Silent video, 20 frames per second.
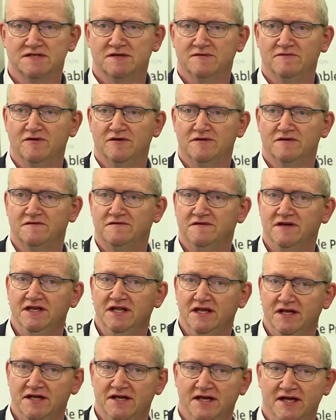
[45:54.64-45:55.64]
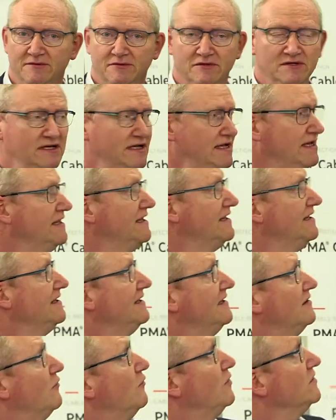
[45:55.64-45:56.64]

for the feeding cable. What